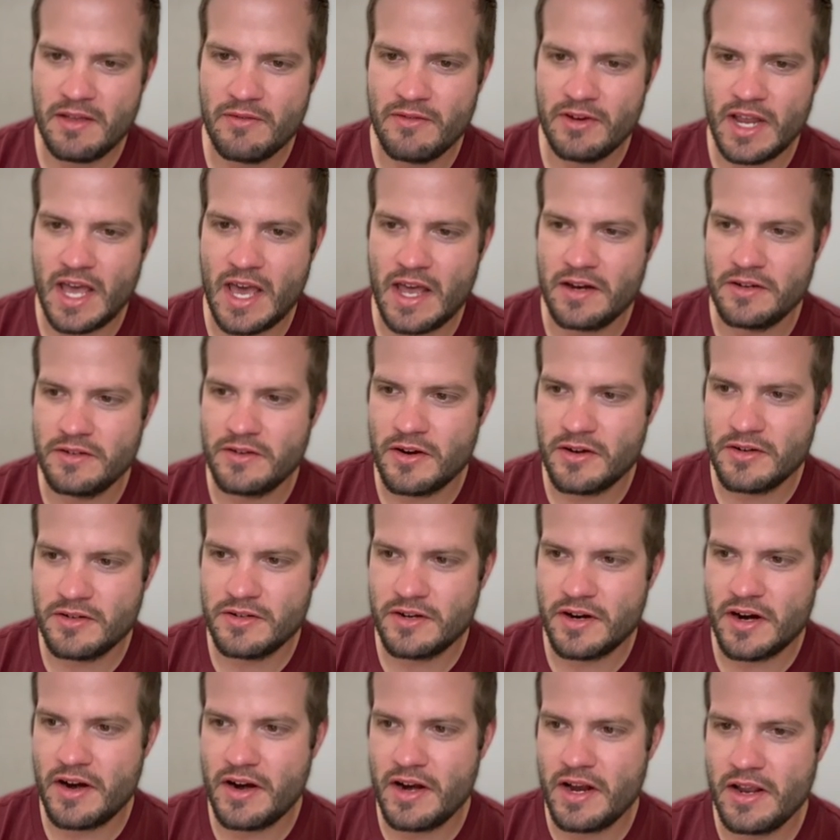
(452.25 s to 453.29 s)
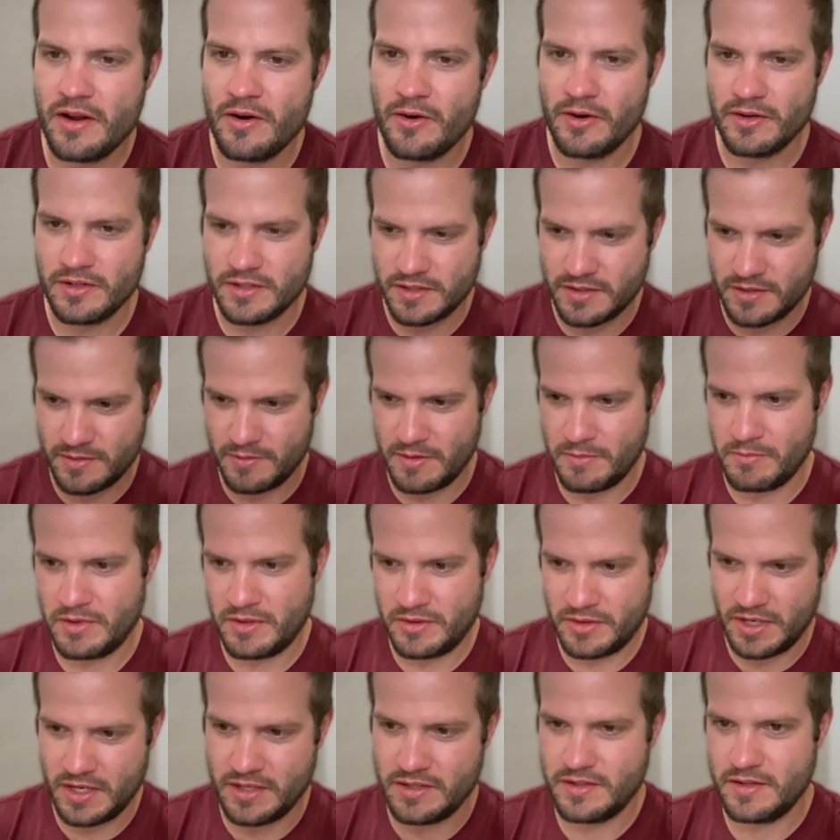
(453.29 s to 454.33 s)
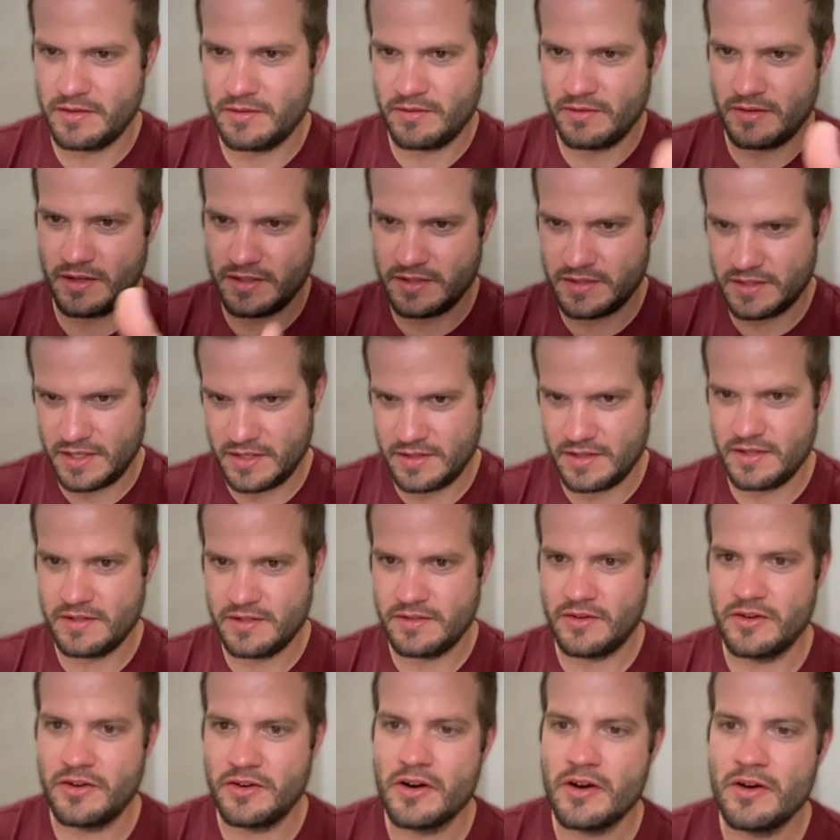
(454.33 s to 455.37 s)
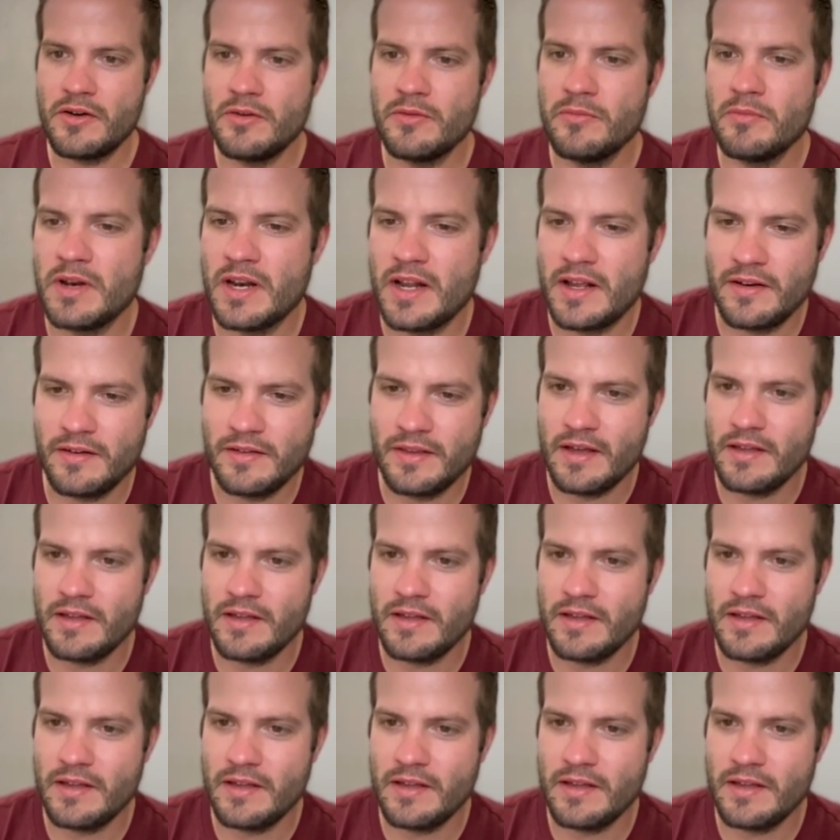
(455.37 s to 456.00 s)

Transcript: even add a tertiary or just the ability to extend this on your own, but I,